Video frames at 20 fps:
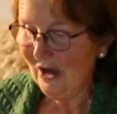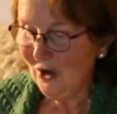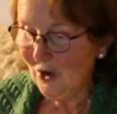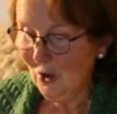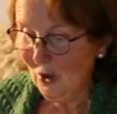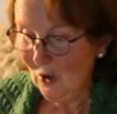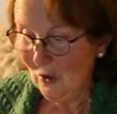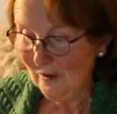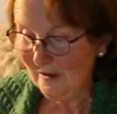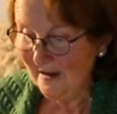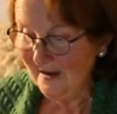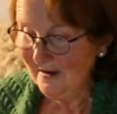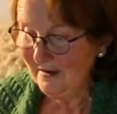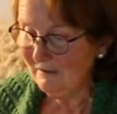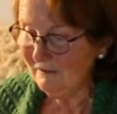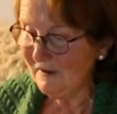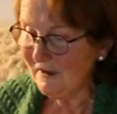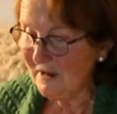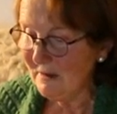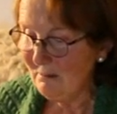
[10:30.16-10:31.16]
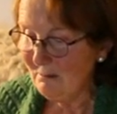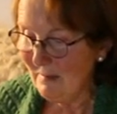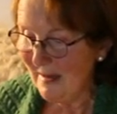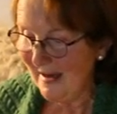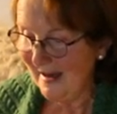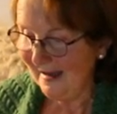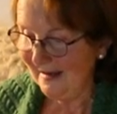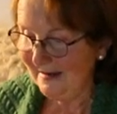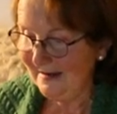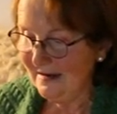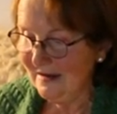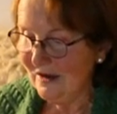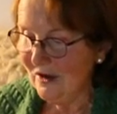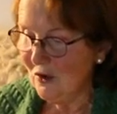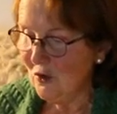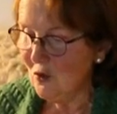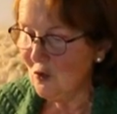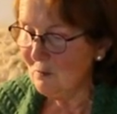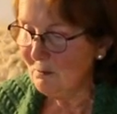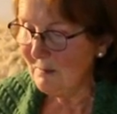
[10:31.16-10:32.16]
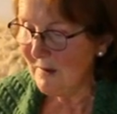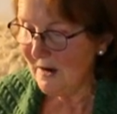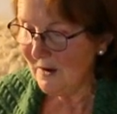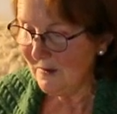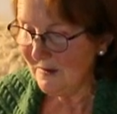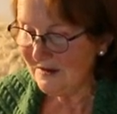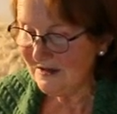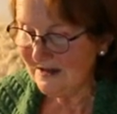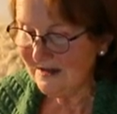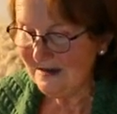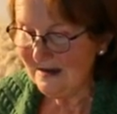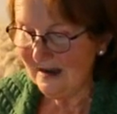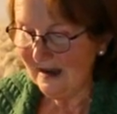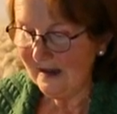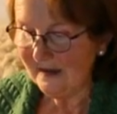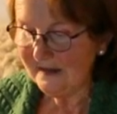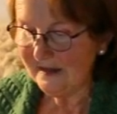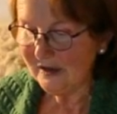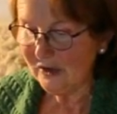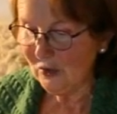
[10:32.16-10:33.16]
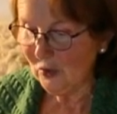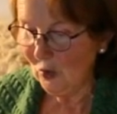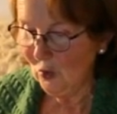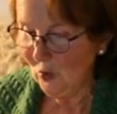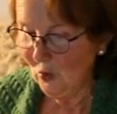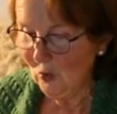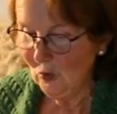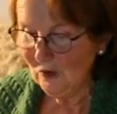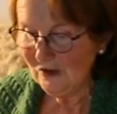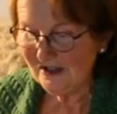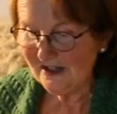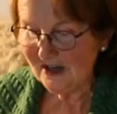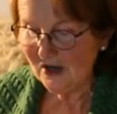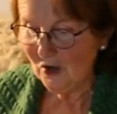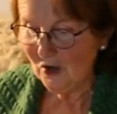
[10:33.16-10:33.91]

calling for the man who merited the gold